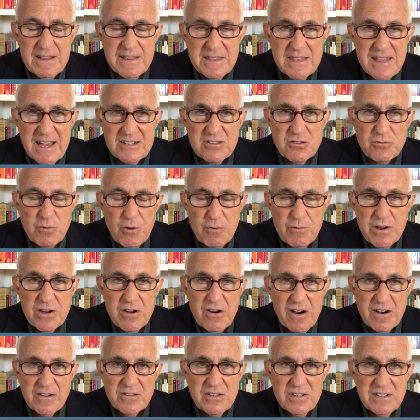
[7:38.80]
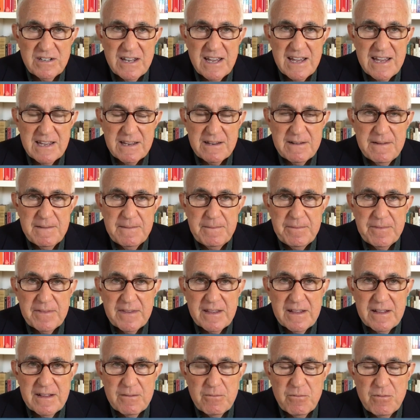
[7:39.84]
That's where we are today.
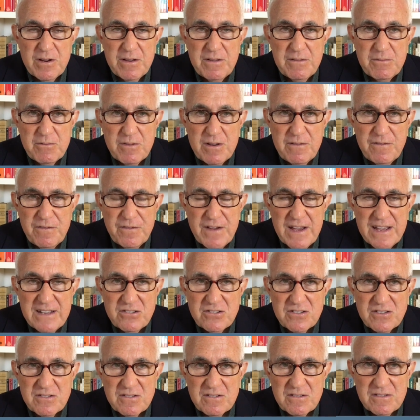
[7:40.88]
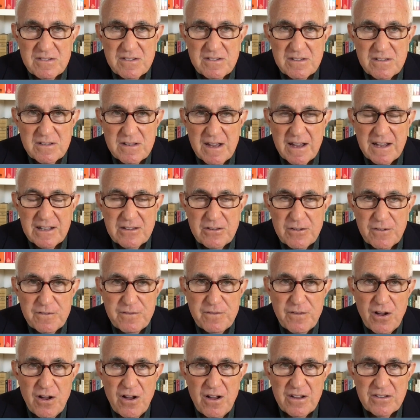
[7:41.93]
We face
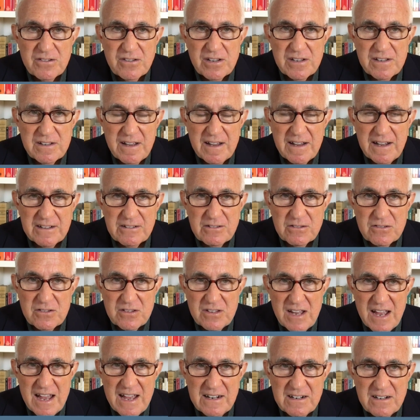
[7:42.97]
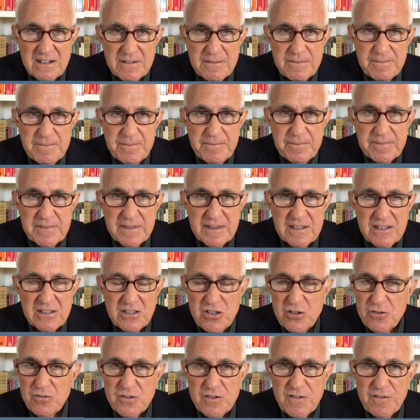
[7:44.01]
default on debt,
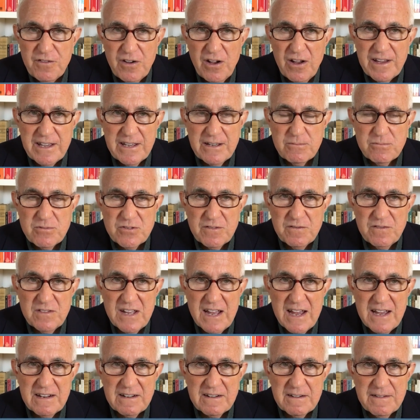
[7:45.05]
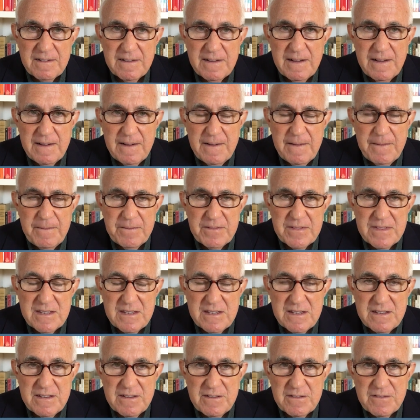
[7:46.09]
huge volumes of debt.
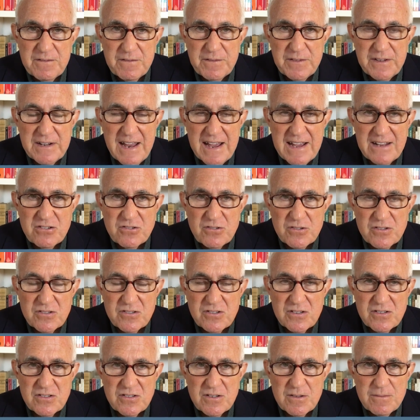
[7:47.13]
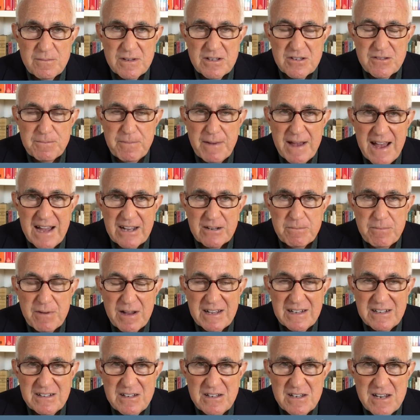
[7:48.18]
The financial system is backed
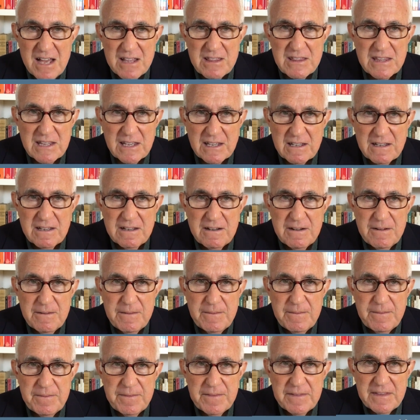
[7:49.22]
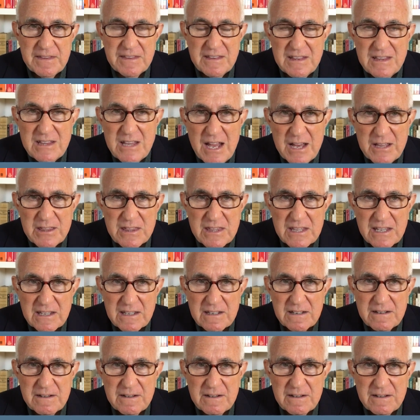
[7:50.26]
by nothing,